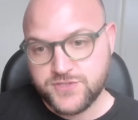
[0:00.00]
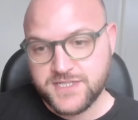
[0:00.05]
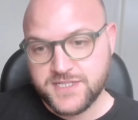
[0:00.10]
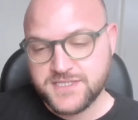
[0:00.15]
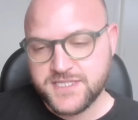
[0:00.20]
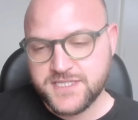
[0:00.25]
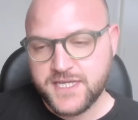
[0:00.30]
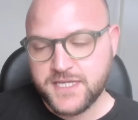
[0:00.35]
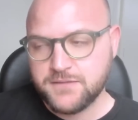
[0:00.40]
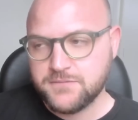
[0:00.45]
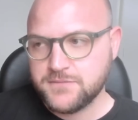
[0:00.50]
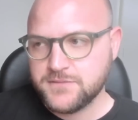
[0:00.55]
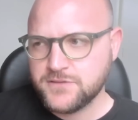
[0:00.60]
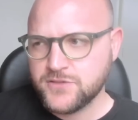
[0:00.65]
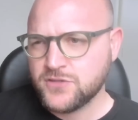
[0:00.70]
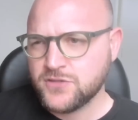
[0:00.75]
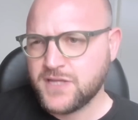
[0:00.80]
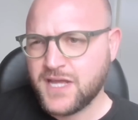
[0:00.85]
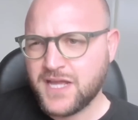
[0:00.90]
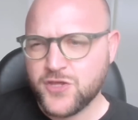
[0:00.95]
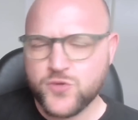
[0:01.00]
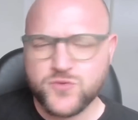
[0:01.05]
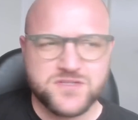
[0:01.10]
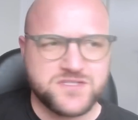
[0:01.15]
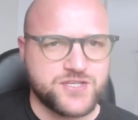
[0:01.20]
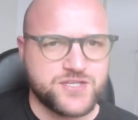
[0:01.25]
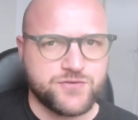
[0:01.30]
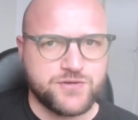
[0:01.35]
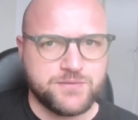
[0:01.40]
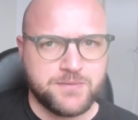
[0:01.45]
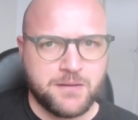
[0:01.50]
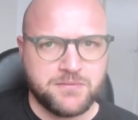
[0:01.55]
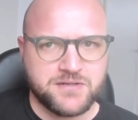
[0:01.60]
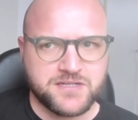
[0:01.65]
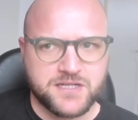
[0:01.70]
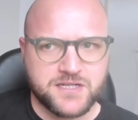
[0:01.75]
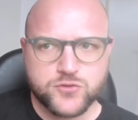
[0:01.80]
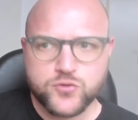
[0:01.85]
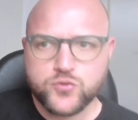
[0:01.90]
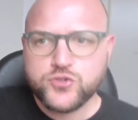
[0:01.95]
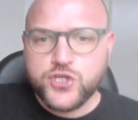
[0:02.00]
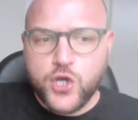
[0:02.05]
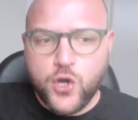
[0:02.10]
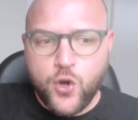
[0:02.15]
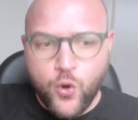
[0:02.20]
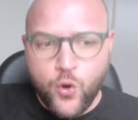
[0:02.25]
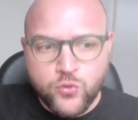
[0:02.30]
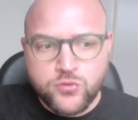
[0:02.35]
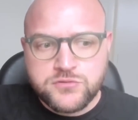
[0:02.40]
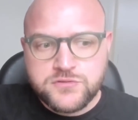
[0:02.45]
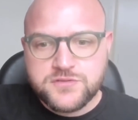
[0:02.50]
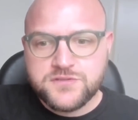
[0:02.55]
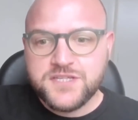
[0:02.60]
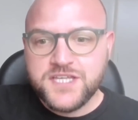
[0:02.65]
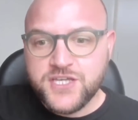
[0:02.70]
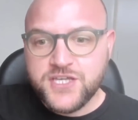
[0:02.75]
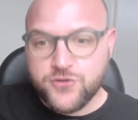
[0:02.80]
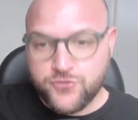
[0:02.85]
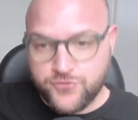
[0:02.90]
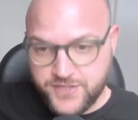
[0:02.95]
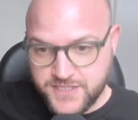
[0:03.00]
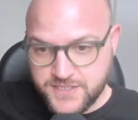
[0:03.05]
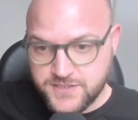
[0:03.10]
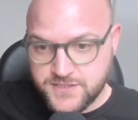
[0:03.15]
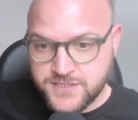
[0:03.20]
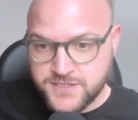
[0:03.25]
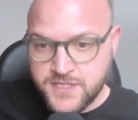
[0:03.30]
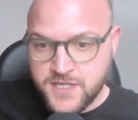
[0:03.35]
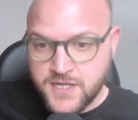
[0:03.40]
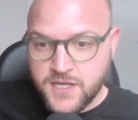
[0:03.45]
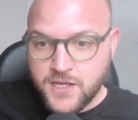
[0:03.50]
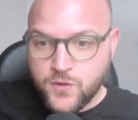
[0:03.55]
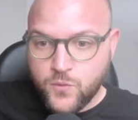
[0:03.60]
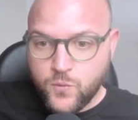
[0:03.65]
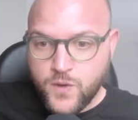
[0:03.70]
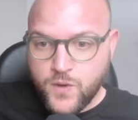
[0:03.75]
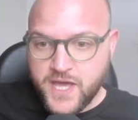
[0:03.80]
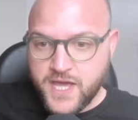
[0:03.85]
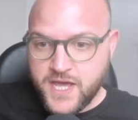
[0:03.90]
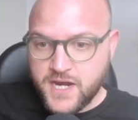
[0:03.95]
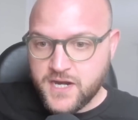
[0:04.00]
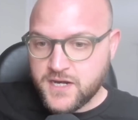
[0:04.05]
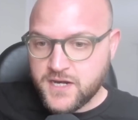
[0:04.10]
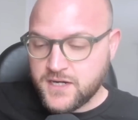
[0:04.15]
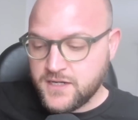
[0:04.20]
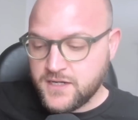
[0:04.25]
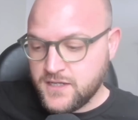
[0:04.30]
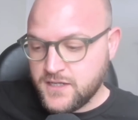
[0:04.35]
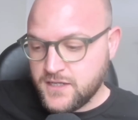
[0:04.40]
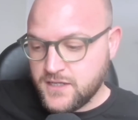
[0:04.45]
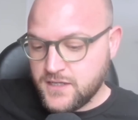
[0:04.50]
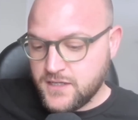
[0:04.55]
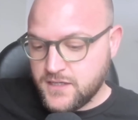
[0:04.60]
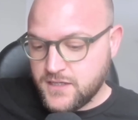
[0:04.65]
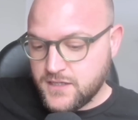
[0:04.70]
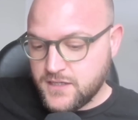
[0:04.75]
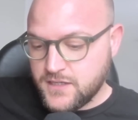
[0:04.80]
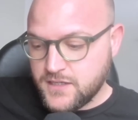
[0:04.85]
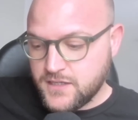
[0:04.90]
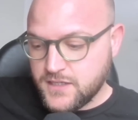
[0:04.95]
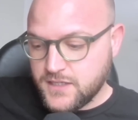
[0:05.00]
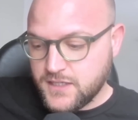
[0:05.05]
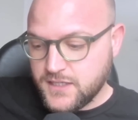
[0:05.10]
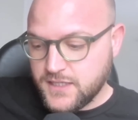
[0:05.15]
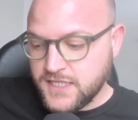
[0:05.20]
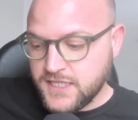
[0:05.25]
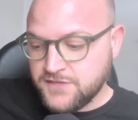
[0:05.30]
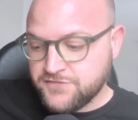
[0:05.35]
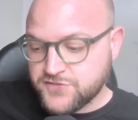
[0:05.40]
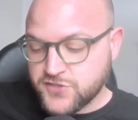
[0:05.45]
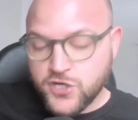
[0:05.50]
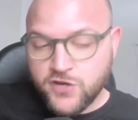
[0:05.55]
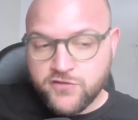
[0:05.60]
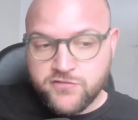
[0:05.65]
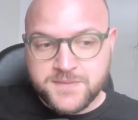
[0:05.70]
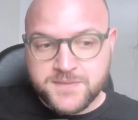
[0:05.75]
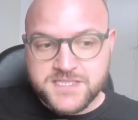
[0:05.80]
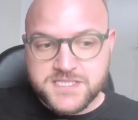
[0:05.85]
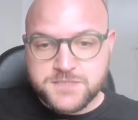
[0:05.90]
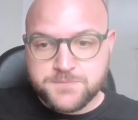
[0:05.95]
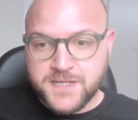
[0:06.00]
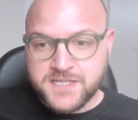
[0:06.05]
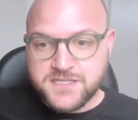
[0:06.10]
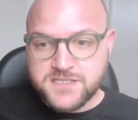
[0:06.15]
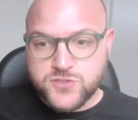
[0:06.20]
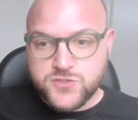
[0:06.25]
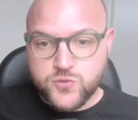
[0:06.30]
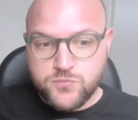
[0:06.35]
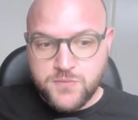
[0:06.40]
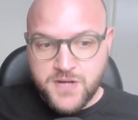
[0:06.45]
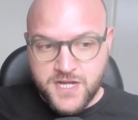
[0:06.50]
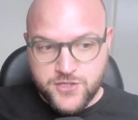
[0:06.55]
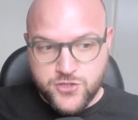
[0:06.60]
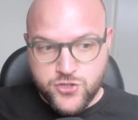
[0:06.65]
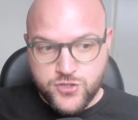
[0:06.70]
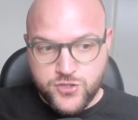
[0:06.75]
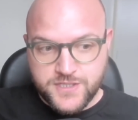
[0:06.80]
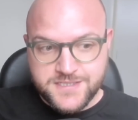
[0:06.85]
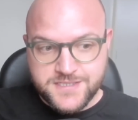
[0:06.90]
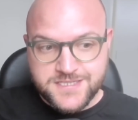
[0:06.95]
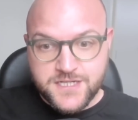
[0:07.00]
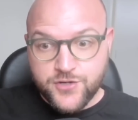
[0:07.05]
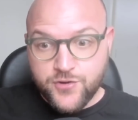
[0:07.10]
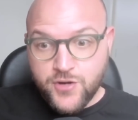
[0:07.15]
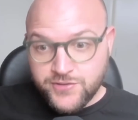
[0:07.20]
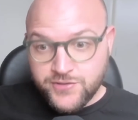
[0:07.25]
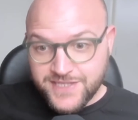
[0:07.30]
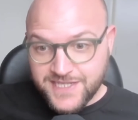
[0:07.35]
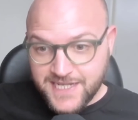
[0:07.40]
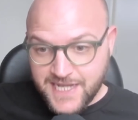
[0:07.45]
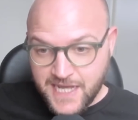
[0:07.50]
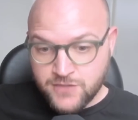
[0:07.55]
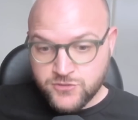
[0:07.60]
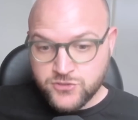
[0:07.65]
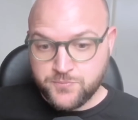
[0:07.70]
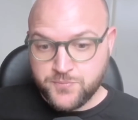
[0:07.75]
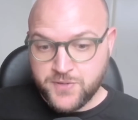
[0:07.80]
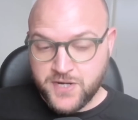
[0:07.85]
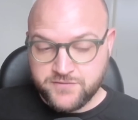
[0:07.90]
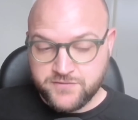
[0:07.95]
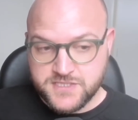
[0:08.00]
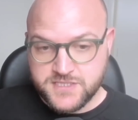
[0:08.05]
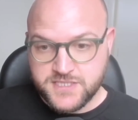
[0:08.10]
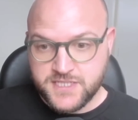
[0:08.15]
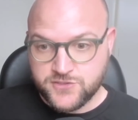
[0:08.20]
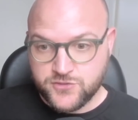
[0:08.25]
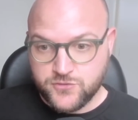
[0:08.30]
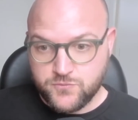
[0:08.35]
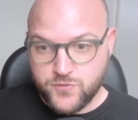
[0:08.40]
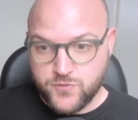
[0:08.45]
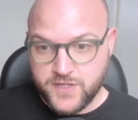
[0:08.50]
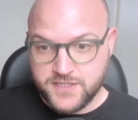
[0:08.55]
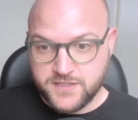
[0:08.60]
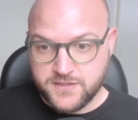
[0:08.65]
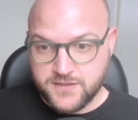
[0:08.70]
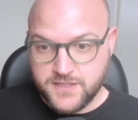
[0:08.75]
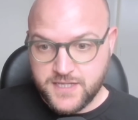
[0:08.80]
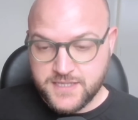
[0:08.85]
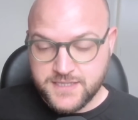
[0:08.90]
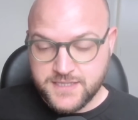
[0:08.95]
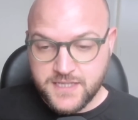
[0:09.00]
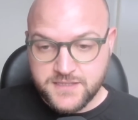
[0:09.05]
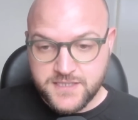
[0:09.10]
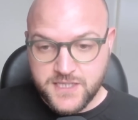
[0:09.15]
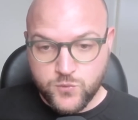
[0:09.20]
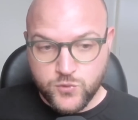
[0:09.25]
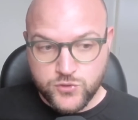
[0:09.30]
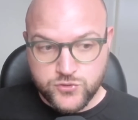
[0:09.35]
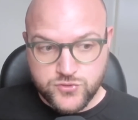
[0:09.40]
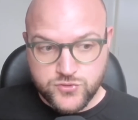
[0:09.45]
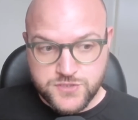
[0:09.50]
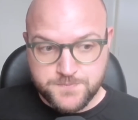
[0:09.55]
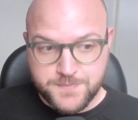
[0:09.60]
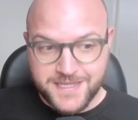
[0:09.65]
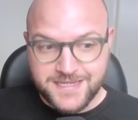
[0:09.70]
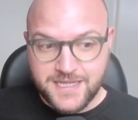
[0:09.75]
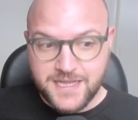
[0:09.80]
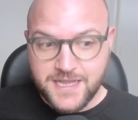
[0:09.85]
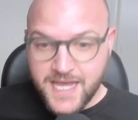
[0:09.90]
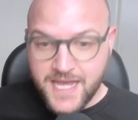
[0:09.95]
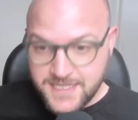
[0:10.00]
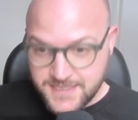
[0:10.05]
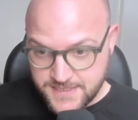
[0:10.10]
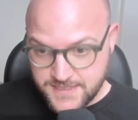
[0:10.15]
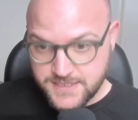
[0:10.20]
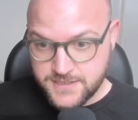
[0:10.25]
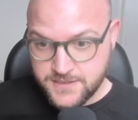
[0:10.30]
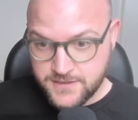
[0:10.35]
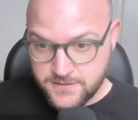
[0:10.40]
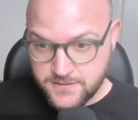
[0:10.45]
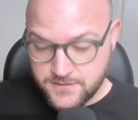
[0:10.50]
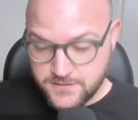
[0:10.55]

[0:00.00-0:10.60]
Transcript: let's say, not, I shouldn't say Republican, to the old theories where if the government spends too much, it's crowding out the private sector, Brent, and then they want to spend less